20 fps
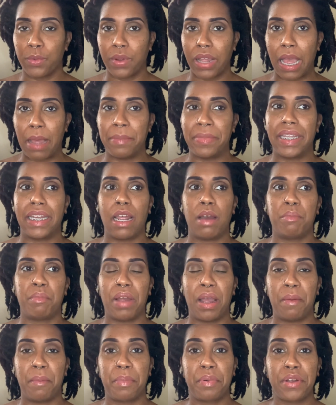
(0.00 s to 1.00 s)
I mean,
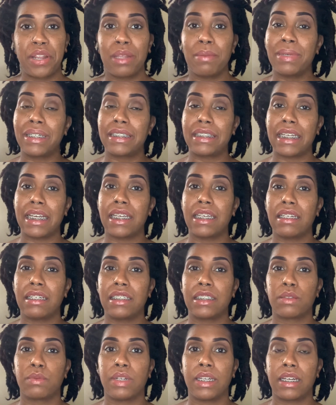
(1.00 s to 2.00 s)
I'm pretty meticulous
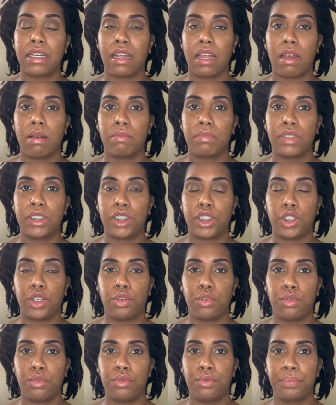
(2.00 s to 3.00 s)
when it comes
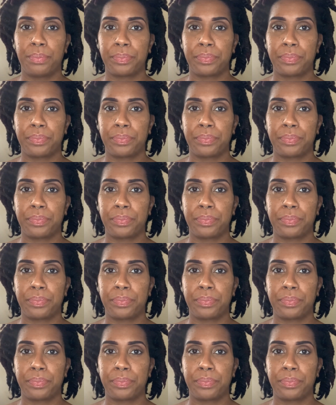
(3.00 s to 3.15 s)
to